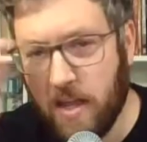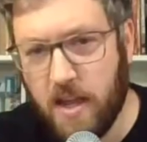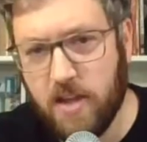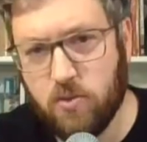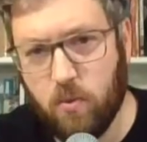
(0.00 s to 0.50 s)

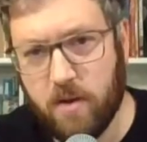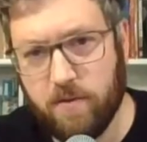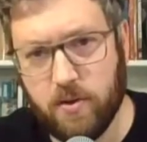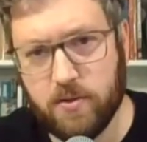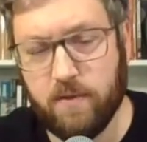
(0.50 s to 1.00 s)
Each one of
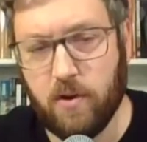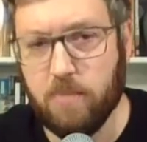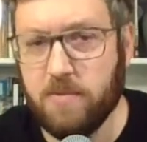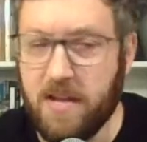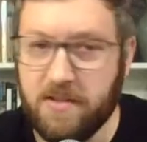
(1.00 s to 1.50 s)
those
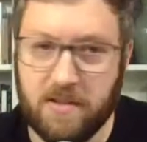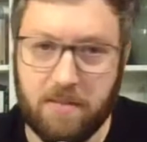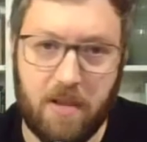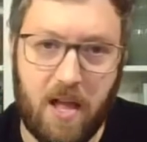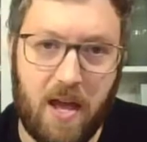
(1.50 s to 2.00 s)
firms has a
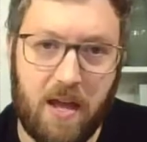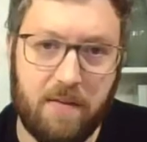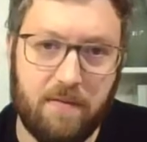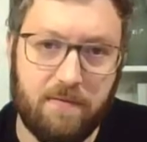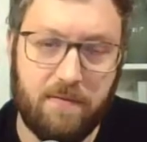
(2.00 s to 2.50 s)
supply
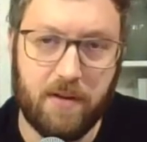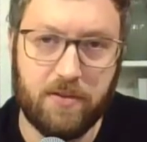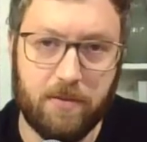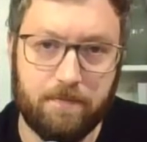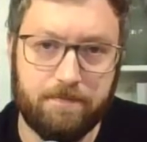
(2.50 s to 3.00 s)

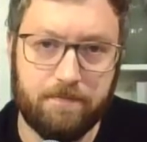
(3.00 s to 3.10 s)
function.